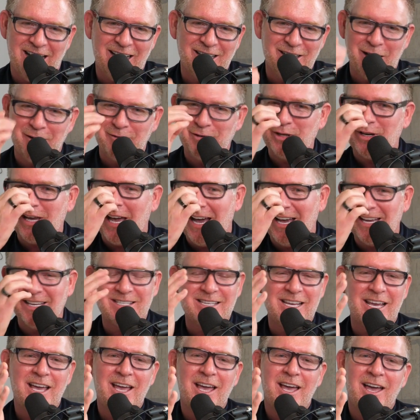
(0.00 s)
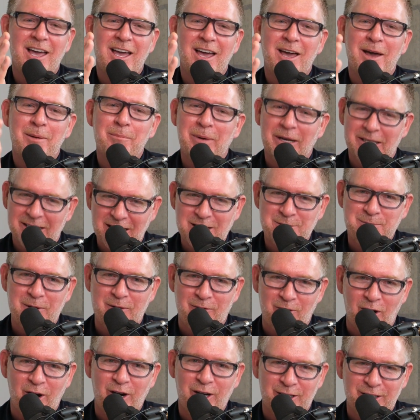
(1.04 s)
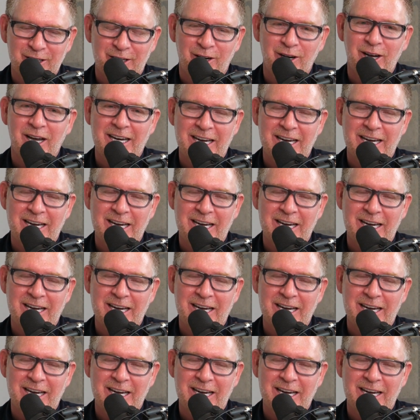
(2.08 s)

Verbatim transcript: I love you guys, but let's be very clear.